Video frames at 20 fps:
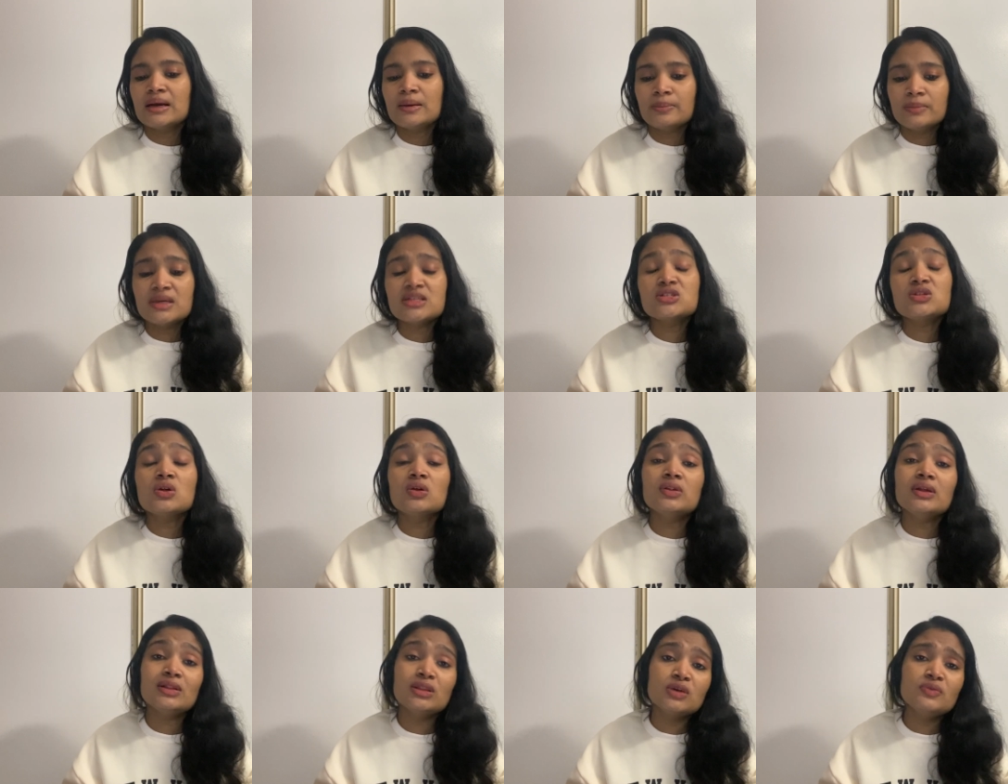based
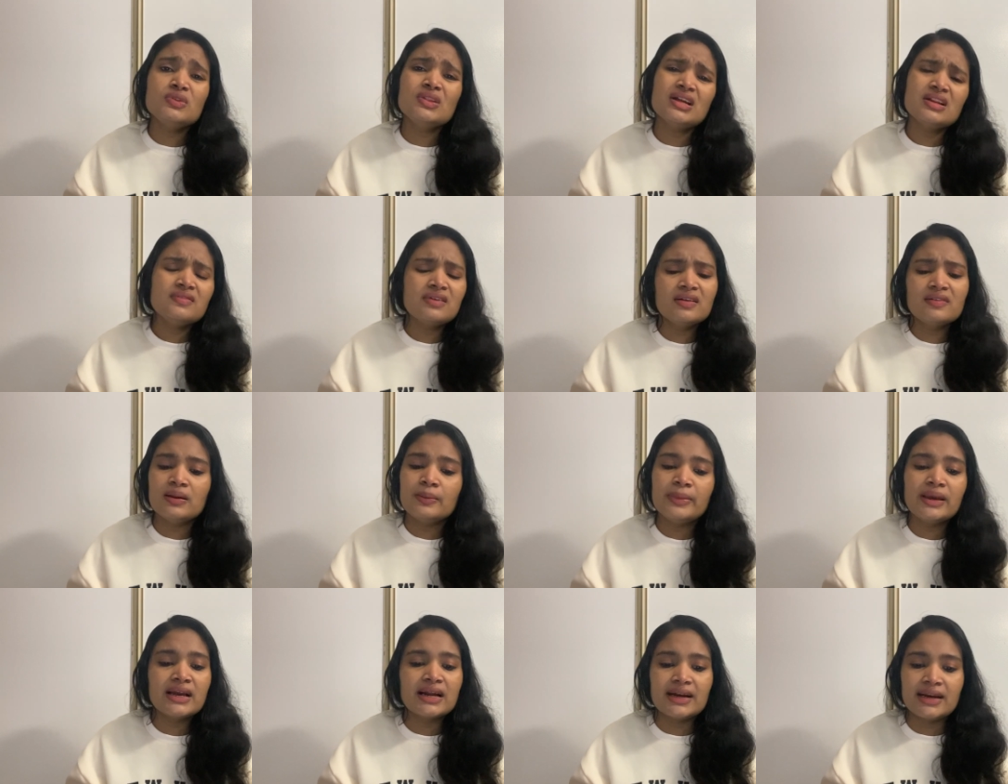on the interview that they will
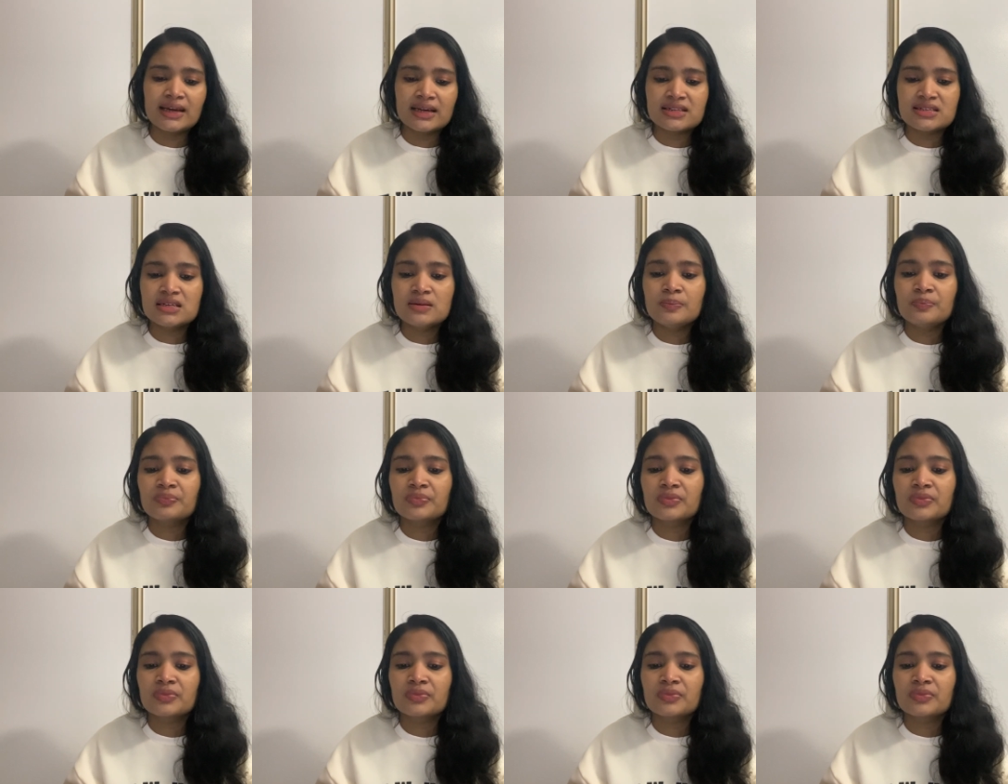be conducting.